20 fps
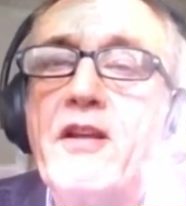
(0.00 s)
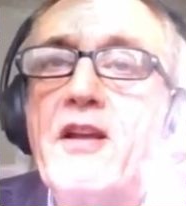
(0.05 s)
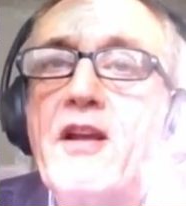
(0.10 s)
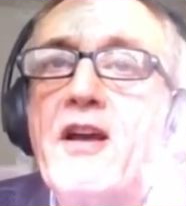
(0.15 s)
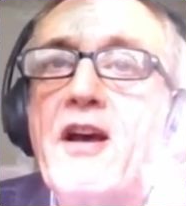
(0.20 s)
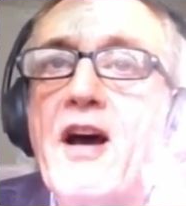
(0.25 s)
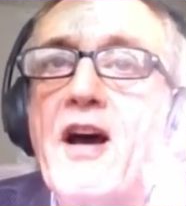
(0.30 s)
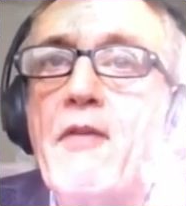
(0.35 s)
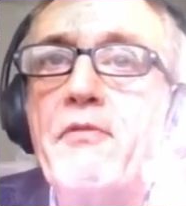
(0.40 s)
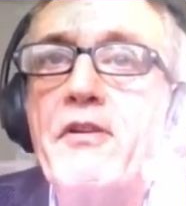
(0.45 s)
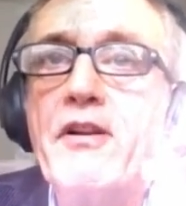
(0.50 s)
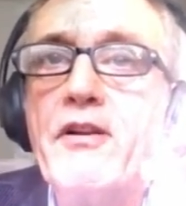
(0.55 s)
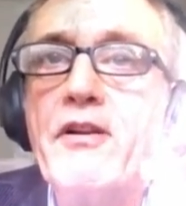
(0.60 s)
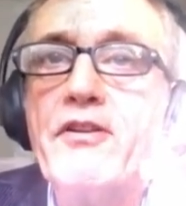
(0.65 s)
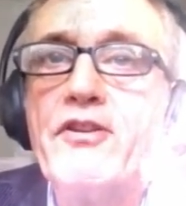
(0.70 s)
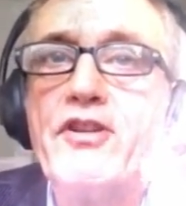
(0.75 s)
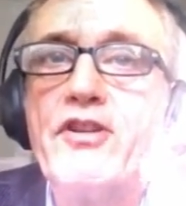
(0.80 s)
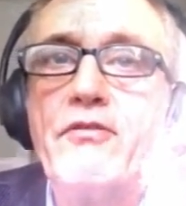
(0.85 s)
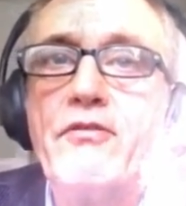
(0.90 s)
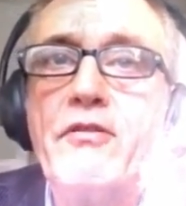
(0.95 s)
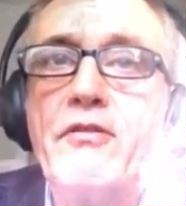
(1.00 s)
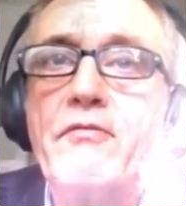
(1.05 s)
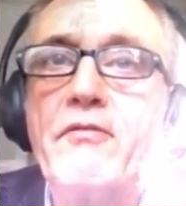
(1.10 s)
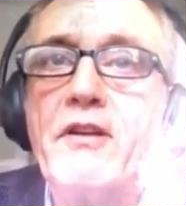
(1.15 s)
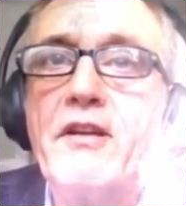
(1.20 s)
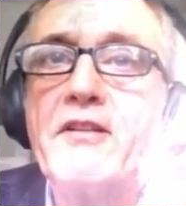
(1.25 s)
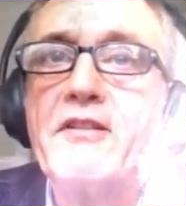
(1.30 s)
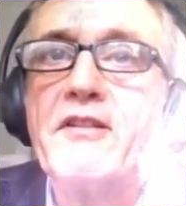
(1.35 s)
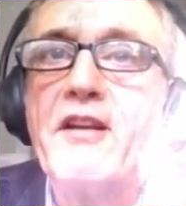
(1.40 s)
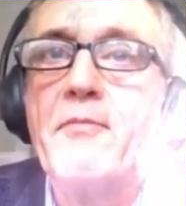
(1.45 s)
I will show you
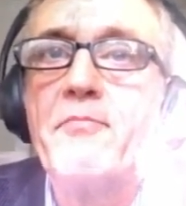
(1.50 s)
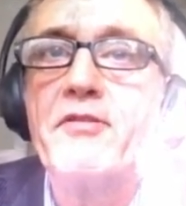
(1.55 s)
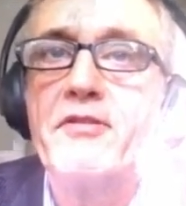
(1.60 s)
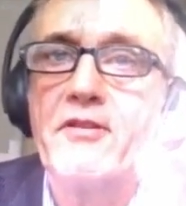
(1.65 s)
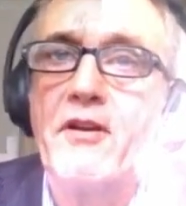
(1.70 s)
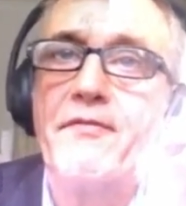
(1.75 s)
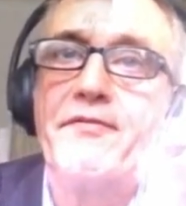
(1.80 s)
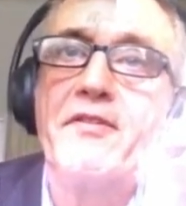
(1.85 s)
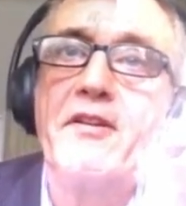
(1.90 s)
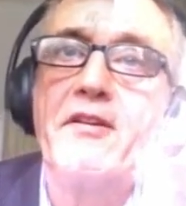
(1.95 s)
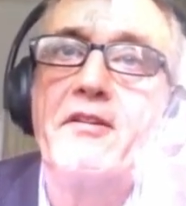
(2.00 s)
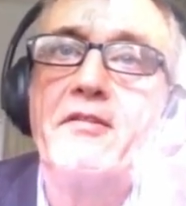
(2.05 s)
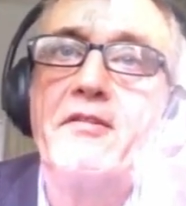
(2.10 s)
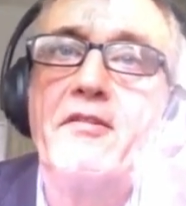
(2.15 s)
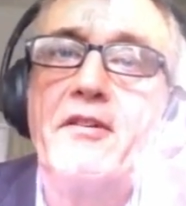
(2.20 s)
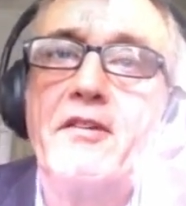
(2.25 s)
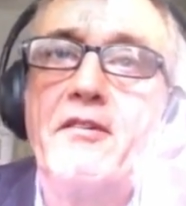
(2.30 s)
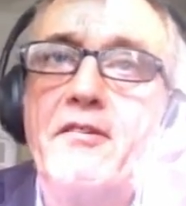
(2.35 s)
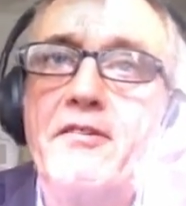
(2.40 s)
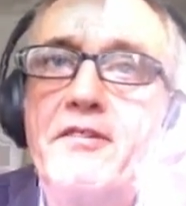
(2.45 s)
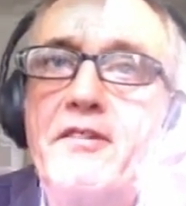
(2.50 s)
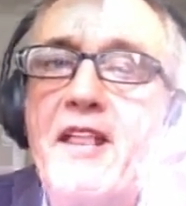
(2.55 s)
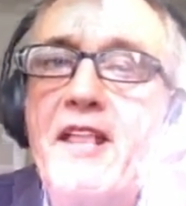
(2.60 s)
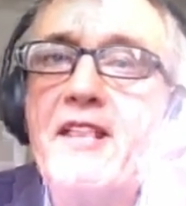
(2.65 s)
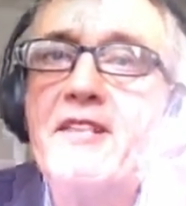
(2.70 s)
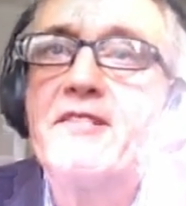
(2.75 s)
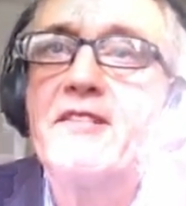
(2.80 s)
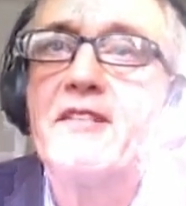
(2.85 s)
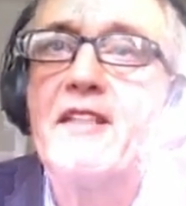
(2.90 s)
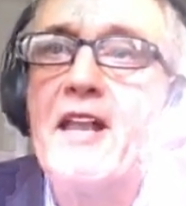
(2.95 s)
examples of on the next
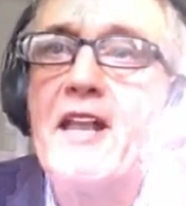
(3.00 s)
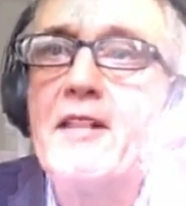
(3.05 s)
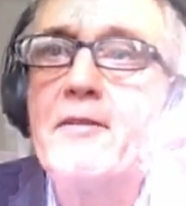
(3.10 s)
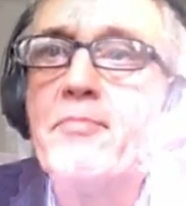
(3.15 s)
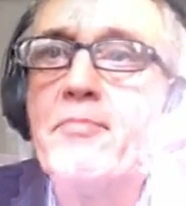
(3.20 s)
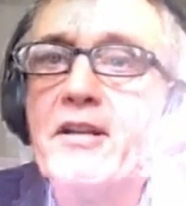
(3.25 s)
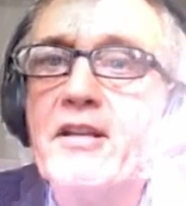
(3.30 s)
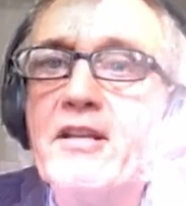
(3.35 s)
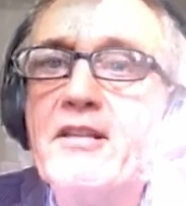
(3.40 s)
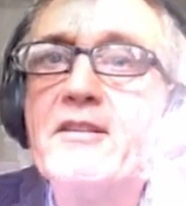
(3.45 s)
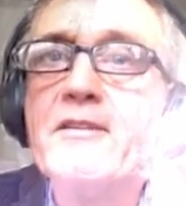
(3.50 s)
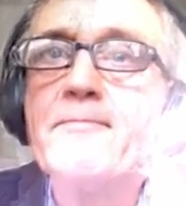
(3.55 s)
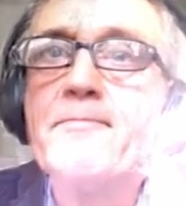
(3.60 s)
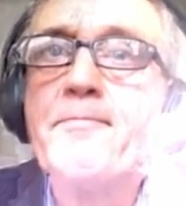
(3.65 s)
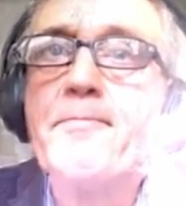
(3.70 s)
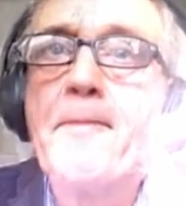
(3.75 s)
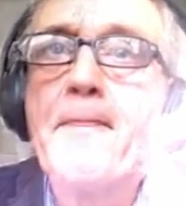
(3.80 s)
slide, please.